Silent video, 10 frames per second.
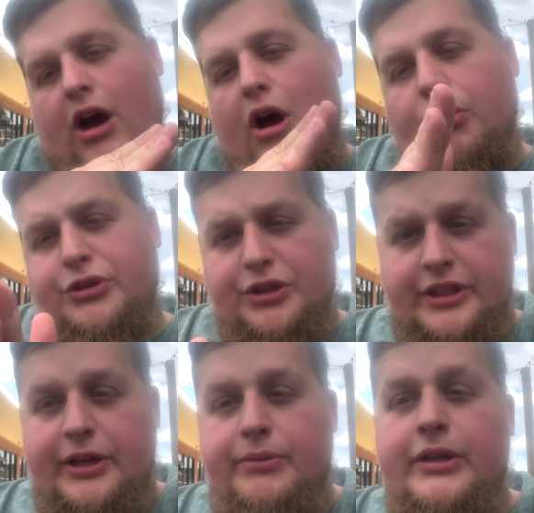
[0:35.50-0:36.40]
alter
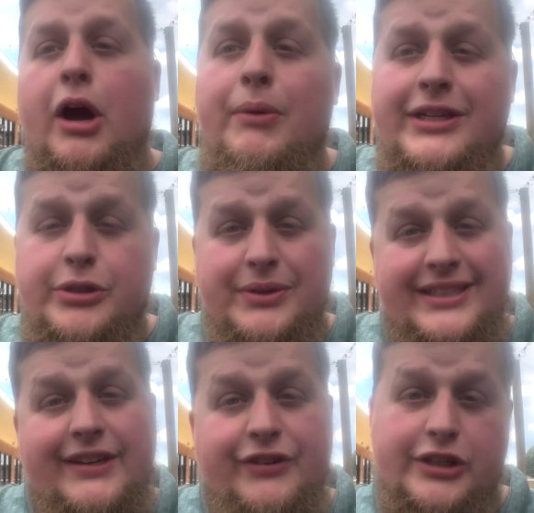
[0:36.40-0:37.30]
you to go into a
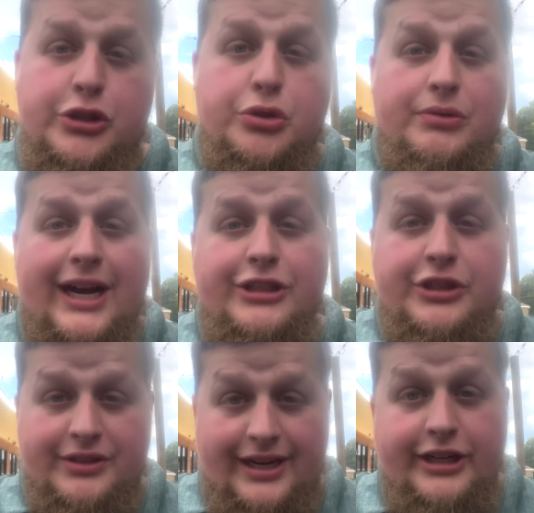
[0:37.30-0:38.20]
different
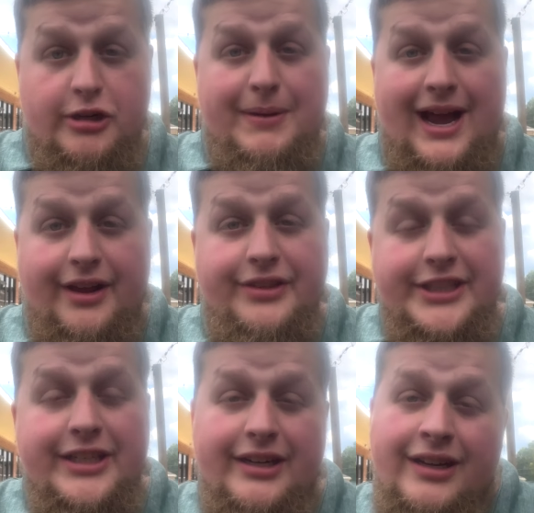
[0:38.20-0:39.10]
direction in your path.
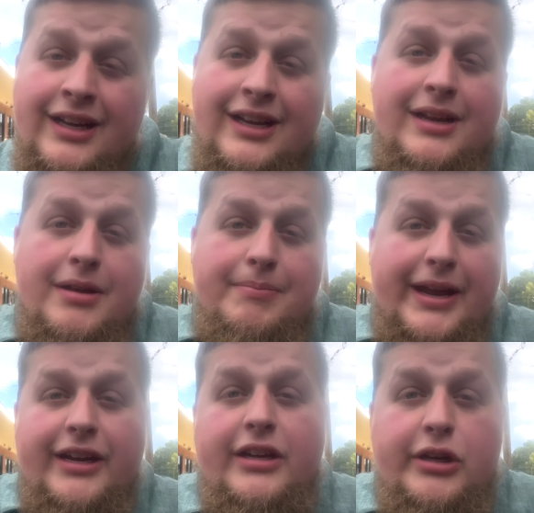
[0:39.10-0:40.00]
It's going to
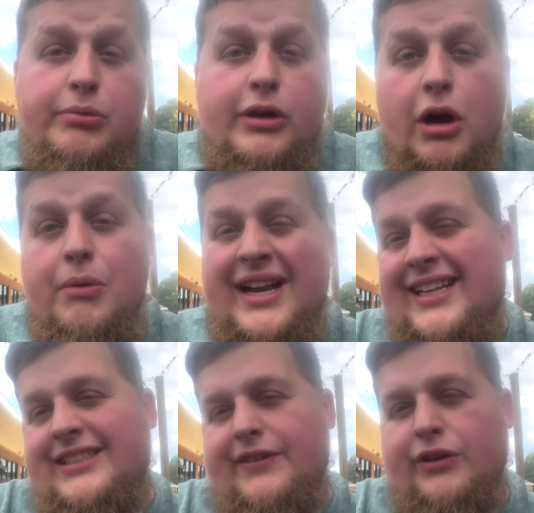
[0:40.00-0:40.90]
make you go in
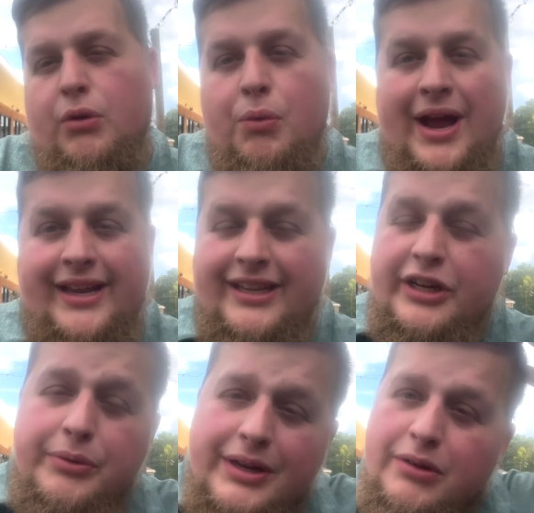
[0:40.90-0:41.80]
a different way that
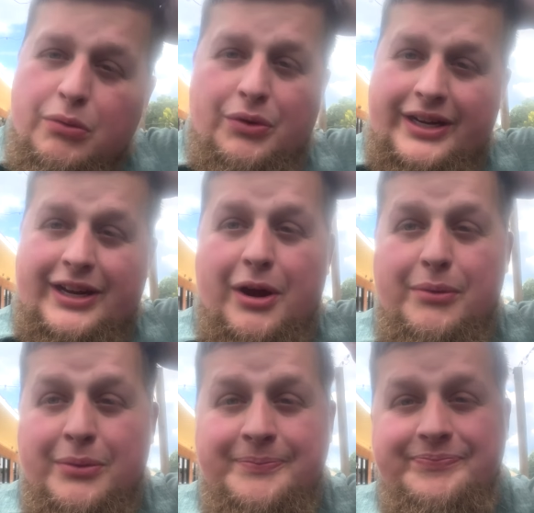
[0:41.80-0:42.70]
you didn't want to
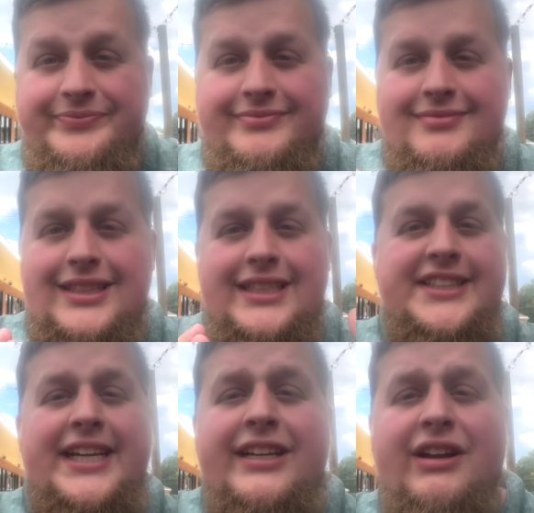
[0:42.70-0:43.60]
go.
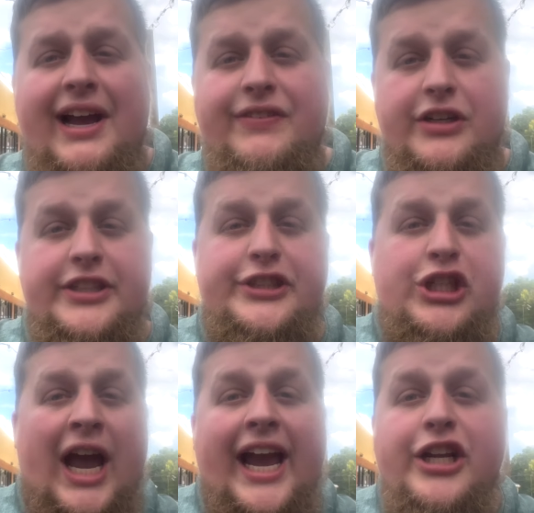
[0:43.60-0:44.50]
See, in life, there's
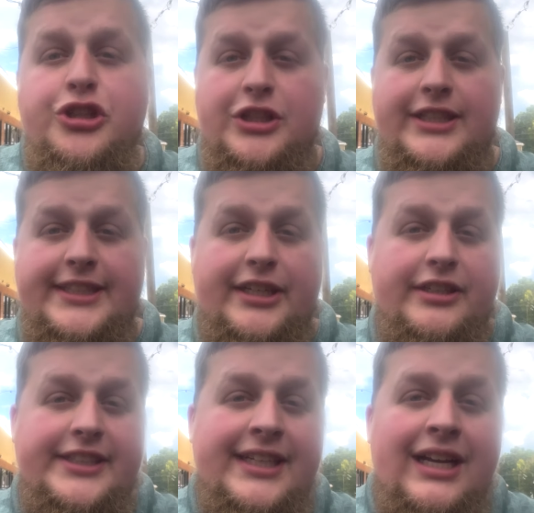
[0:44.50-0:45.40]
changes.
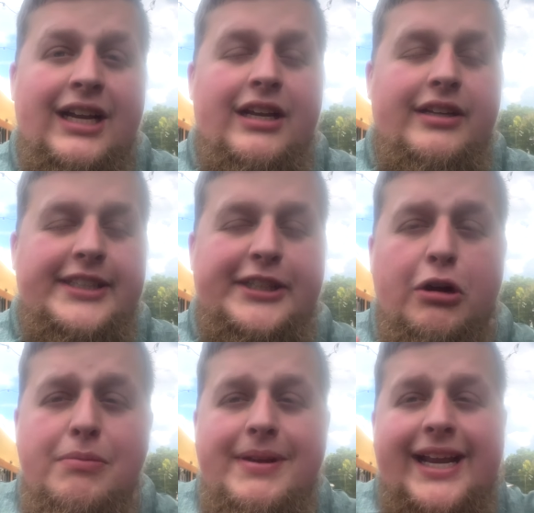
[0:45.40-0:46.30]
There's
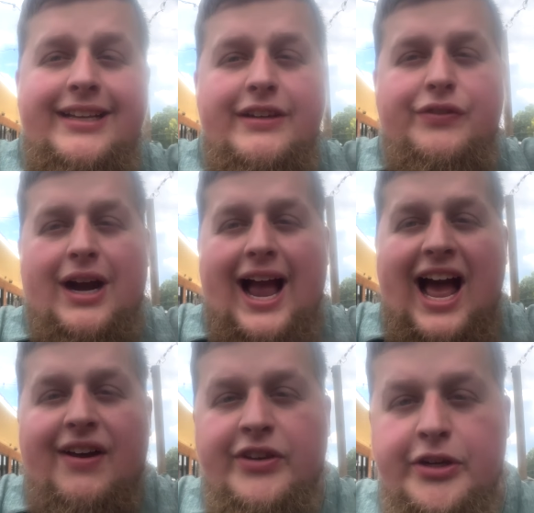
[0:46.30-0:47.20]
so many different
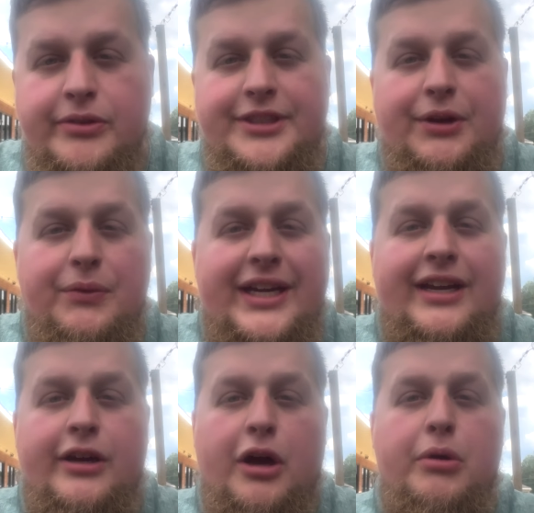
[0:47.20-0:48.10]
avenues that we
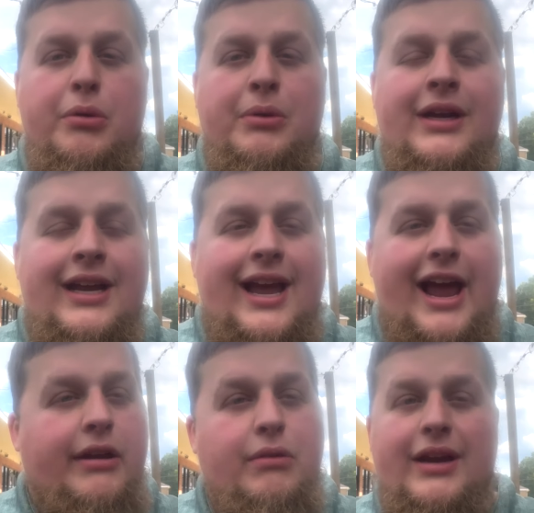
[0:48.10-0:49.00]
can go,
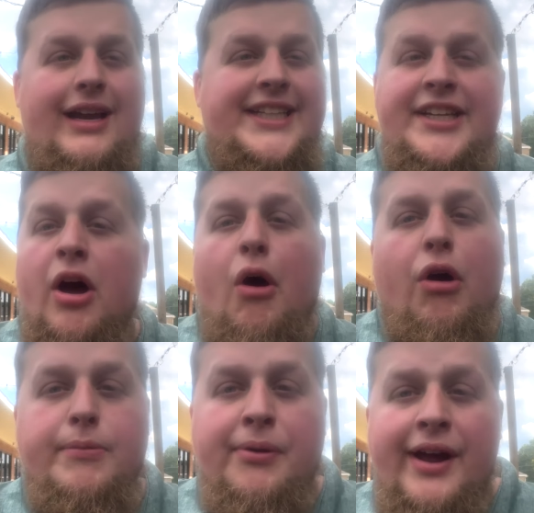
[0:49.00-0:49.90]
and it's not
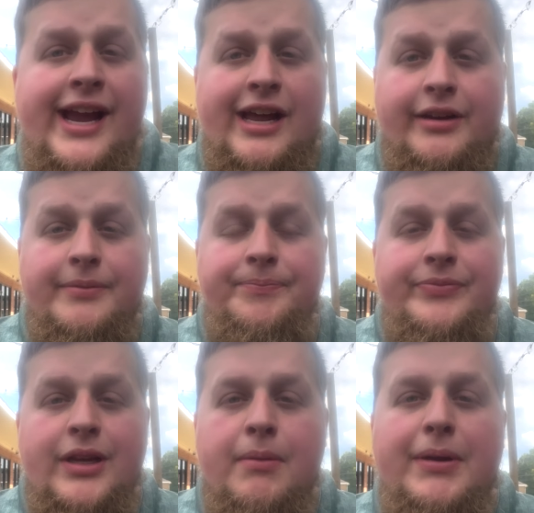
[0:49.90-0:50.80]
our
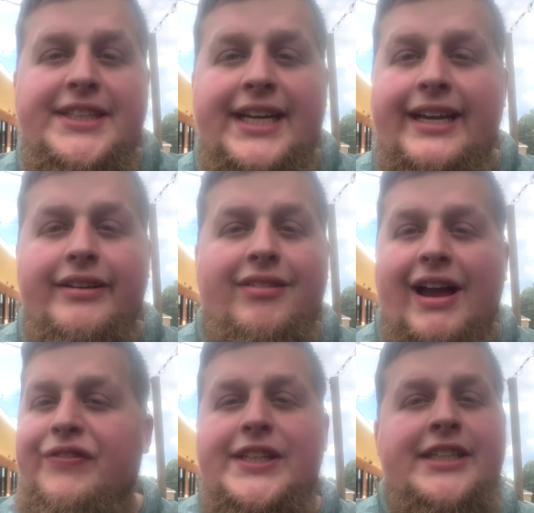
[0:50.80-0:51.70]
plan. But see,
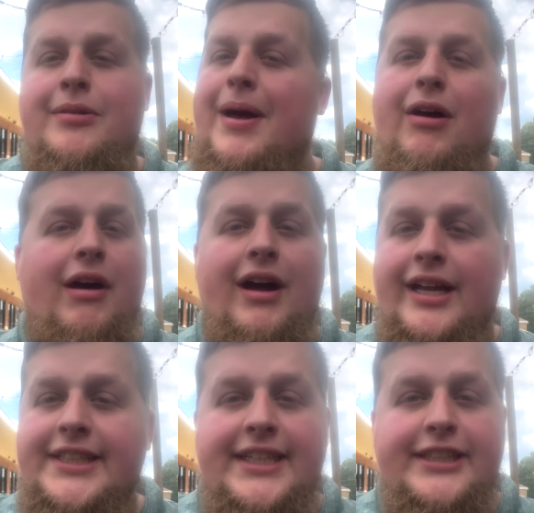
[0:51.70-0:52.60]
life isn't about
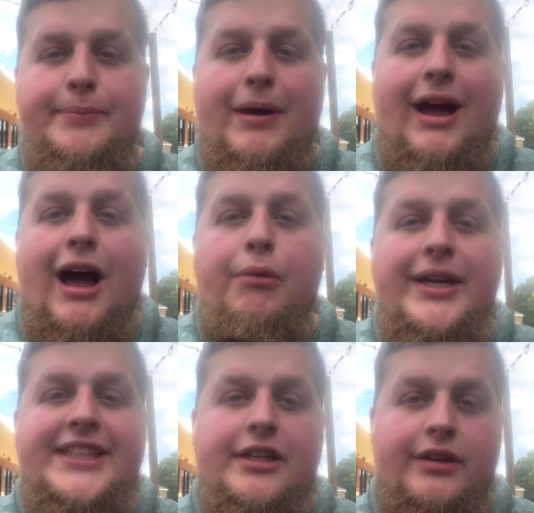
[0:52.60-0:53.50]
us. It's about how
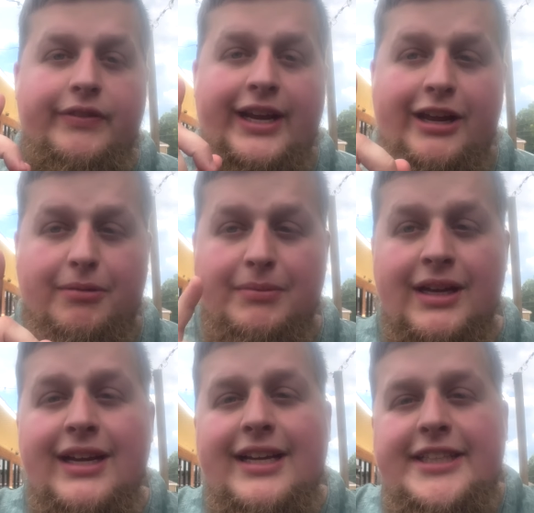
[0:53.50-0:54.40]
we serve Him.
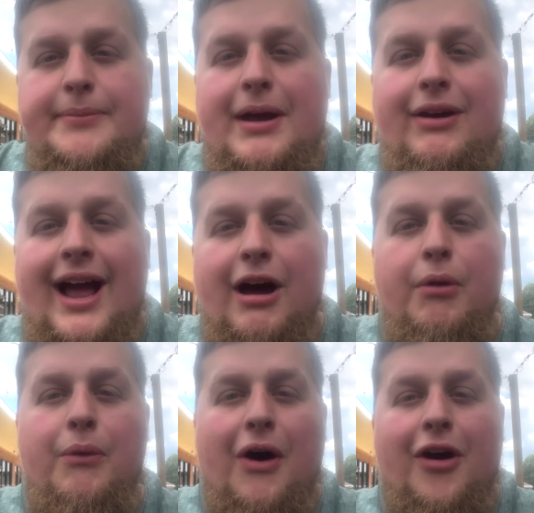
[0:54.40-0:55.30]
It's about
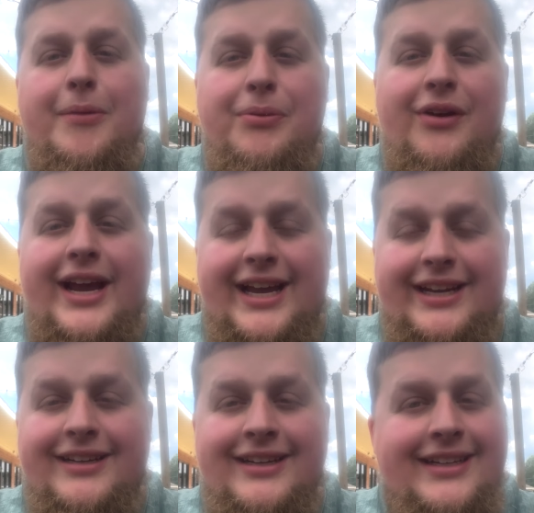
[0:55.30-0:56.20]
how our
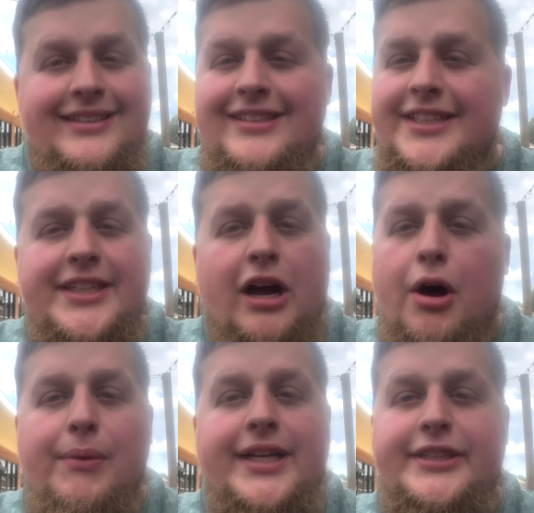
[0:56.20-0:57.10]
plan doesn't
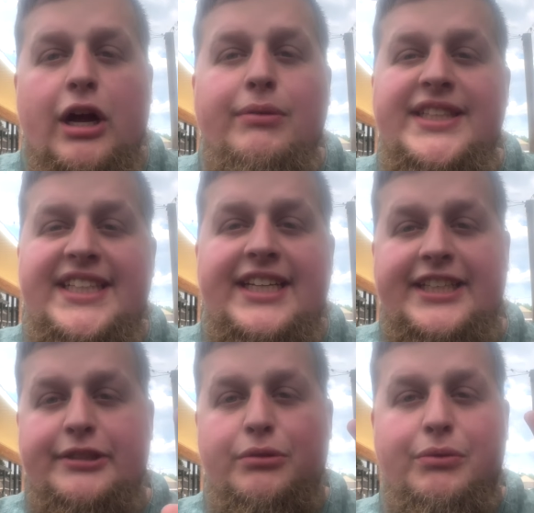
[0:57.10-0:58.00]
always
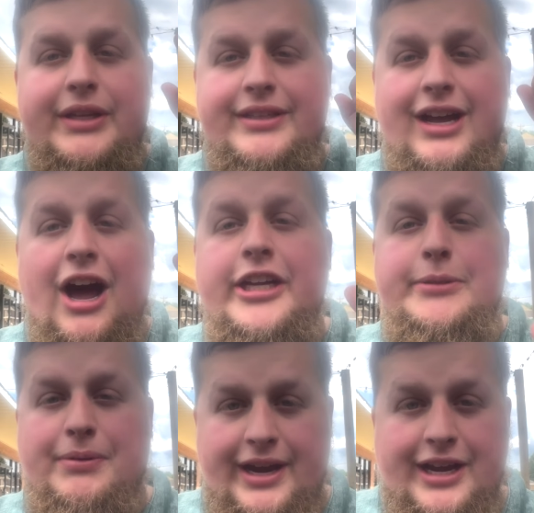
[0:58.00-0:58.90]
coexist with
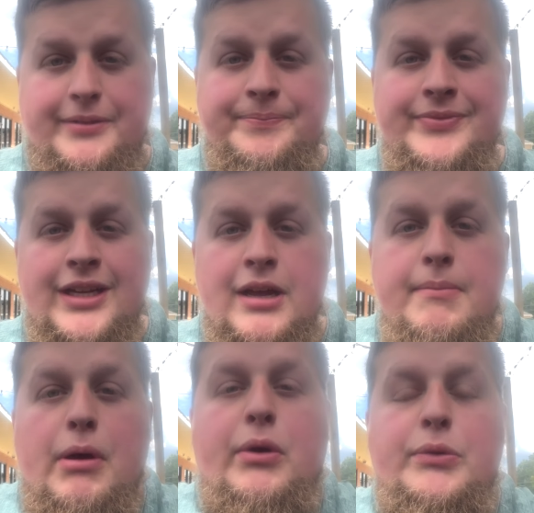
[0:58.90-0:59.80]
God's plan.
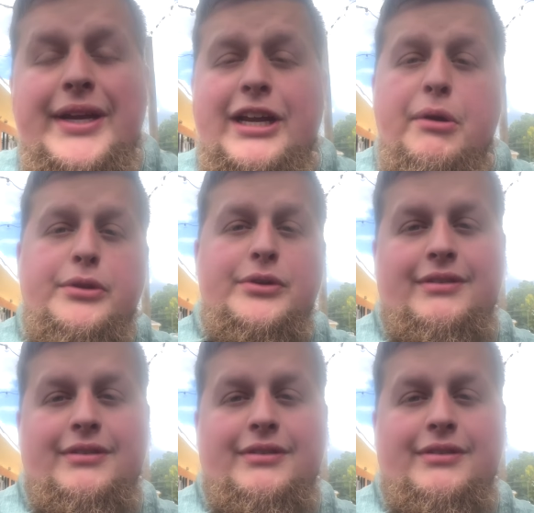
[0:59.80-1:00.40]
But when we go through